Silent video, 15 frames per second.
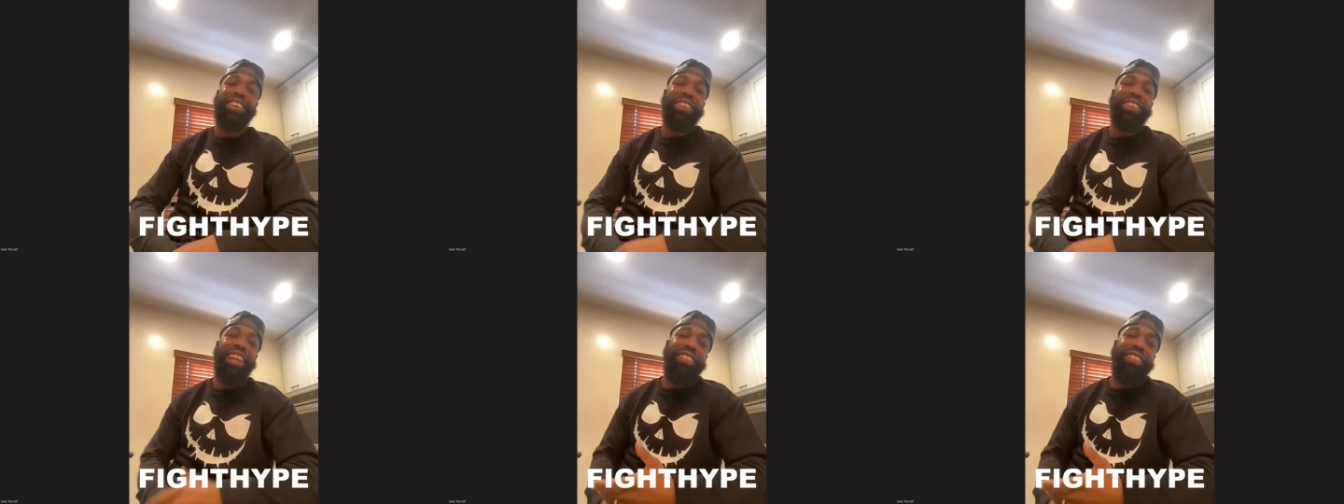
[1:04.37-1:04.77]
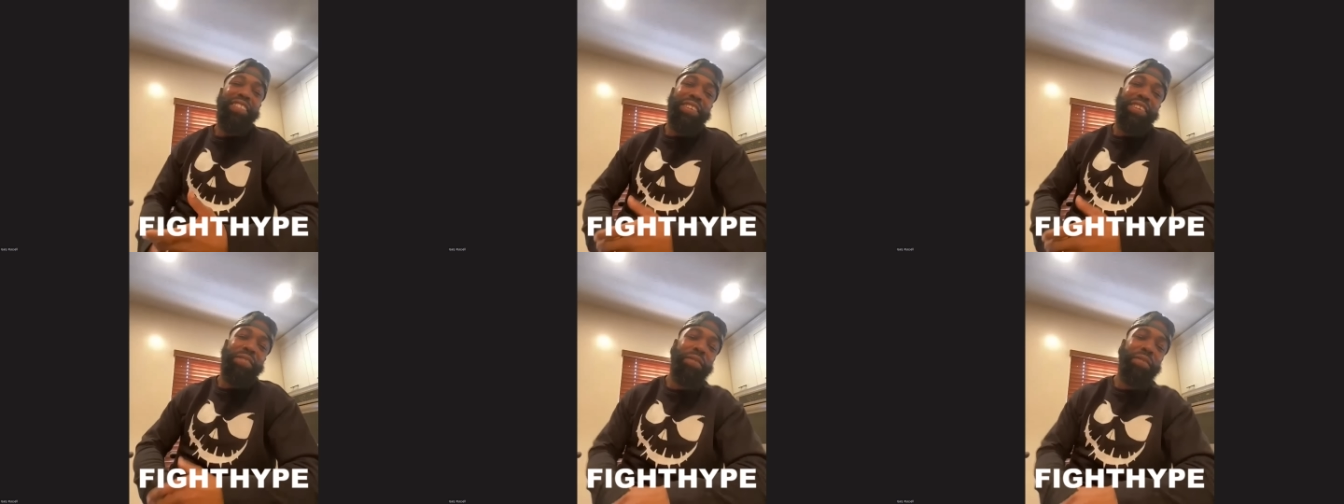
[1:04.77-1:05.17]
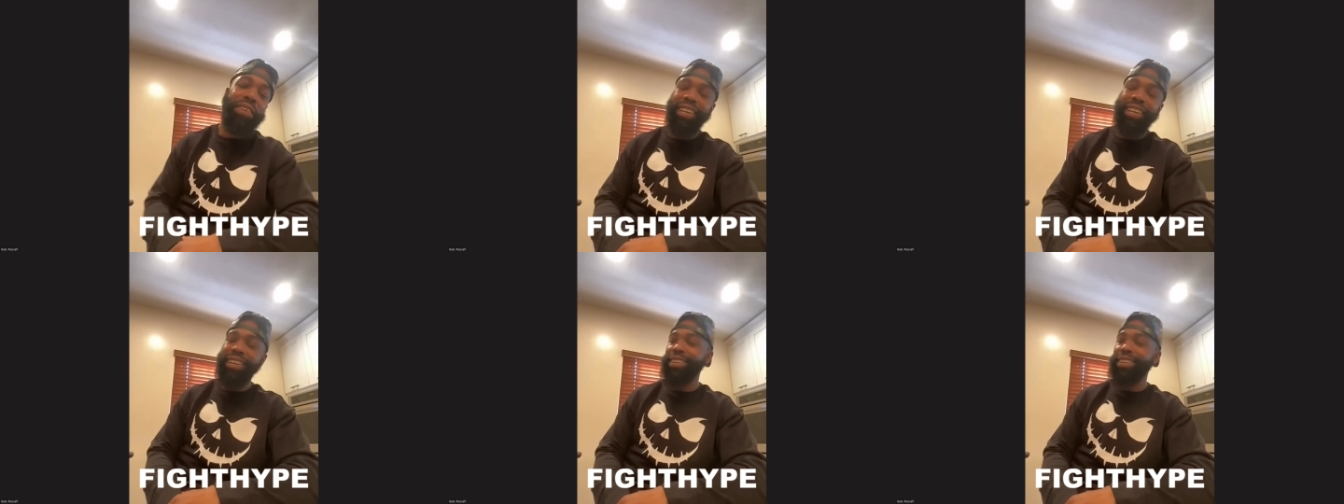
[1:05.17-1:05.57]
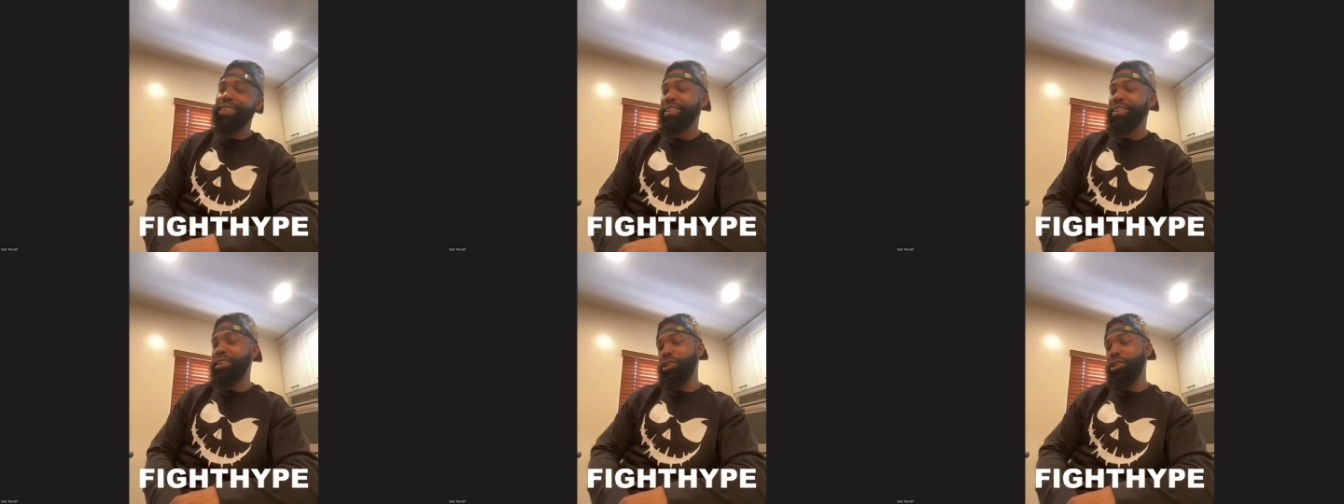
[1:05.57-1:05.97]
like, what the fuck?
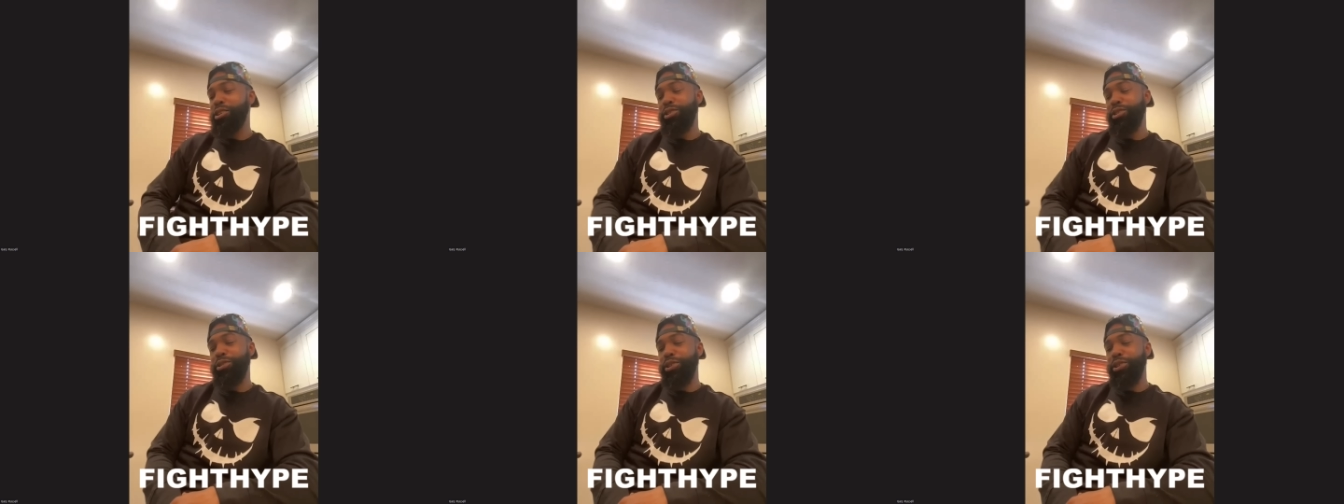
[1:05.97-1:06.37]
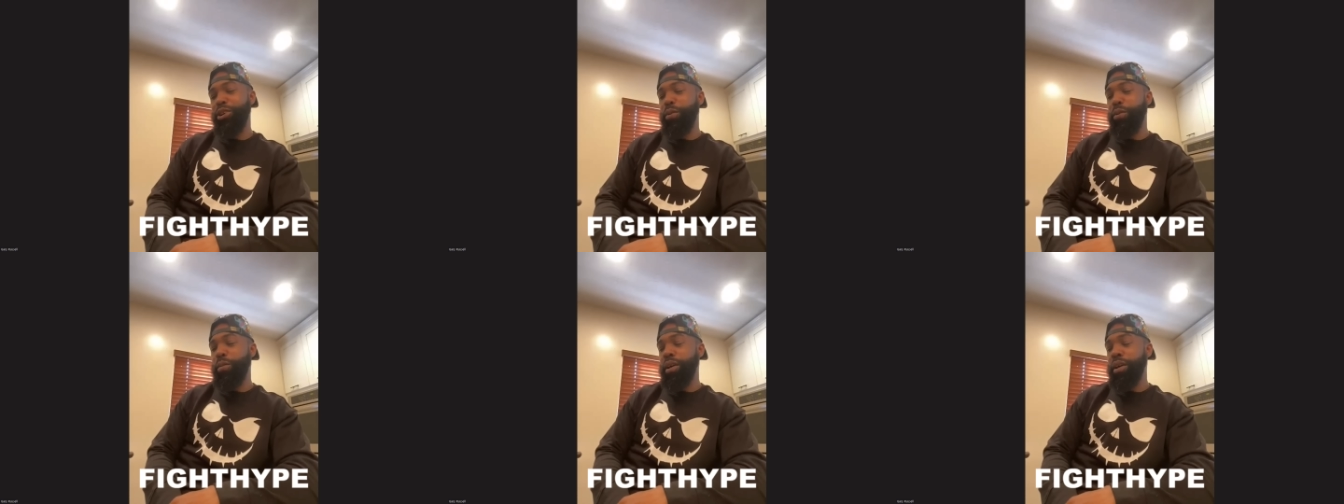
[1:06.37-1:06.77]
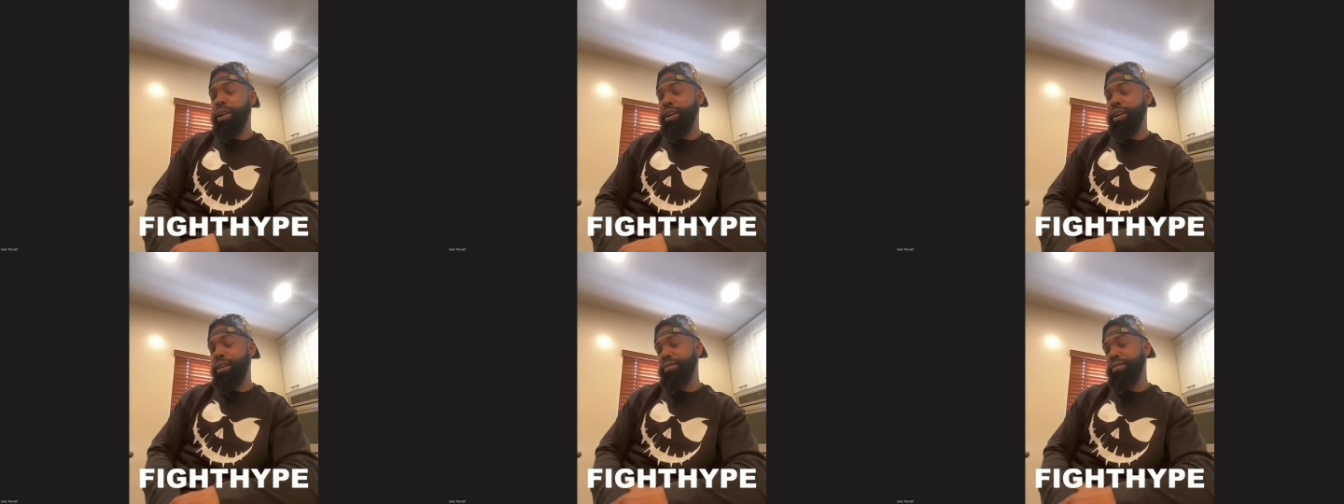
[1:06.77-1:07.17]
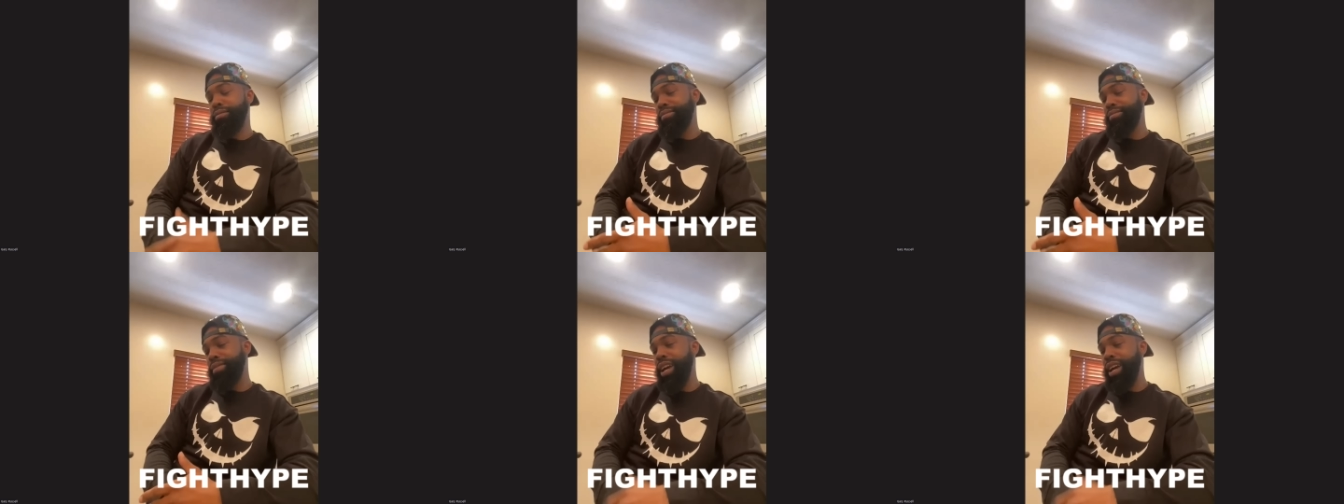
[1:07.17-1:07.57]
You know, but um,
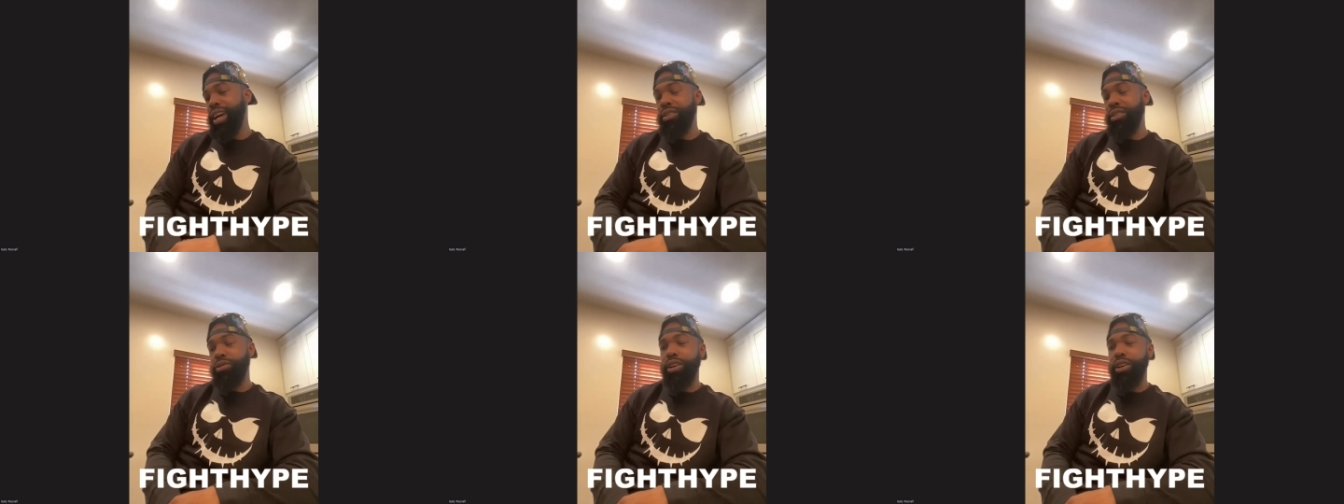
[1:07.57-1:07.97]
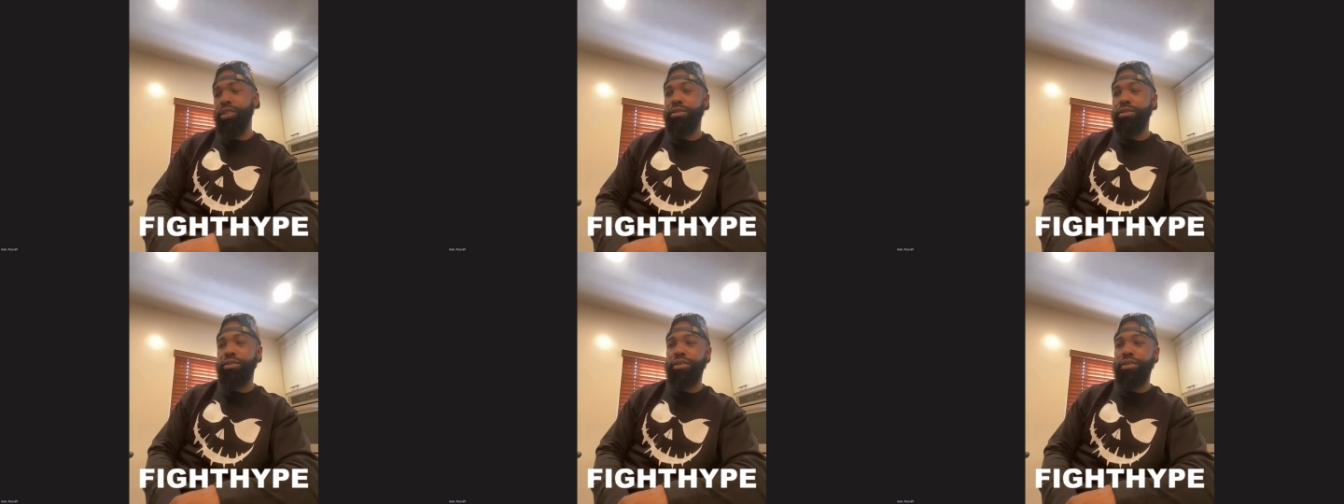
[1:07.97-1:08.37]
I don't know.